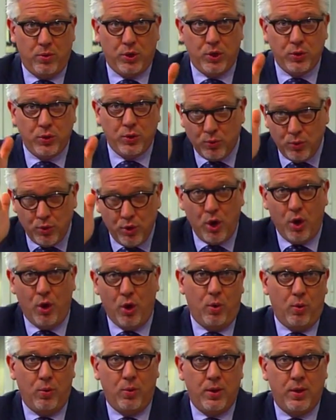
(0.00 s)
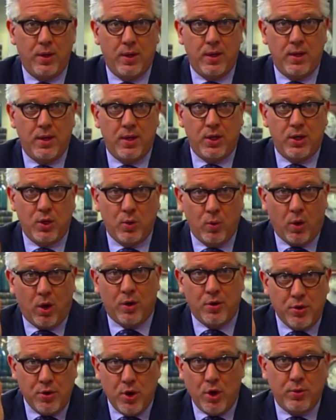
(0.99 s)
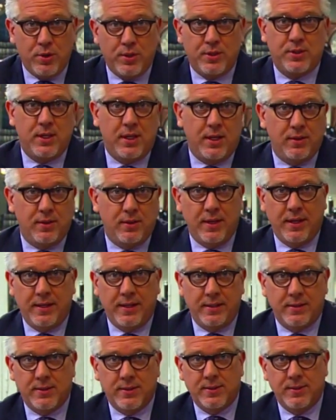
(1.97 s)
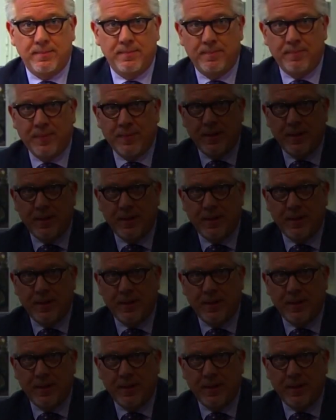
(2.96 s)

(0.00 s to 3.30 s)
you are noticing things.